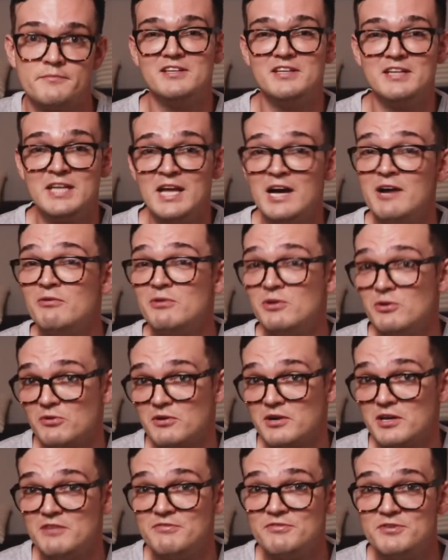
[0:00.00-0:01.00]
Now
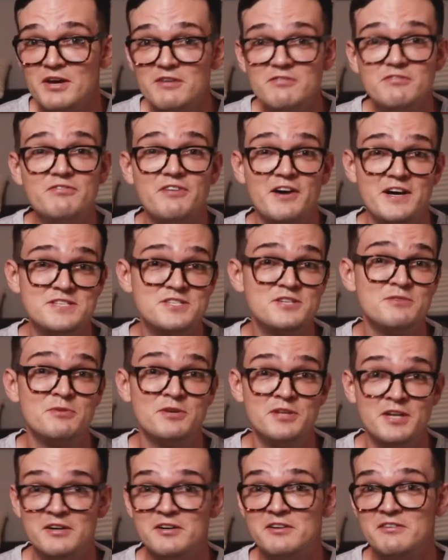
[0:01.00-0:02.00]
look, if you have Pfizer
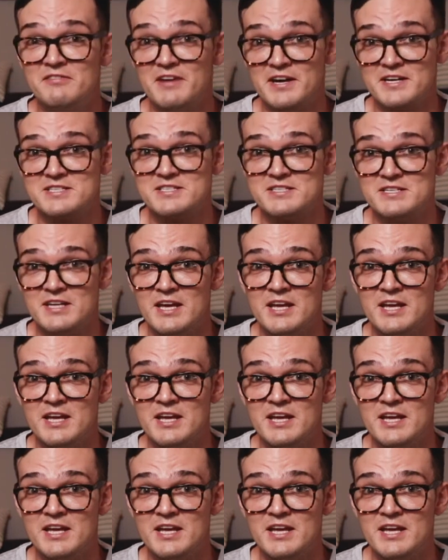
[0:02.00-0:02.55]
Moderna vaccine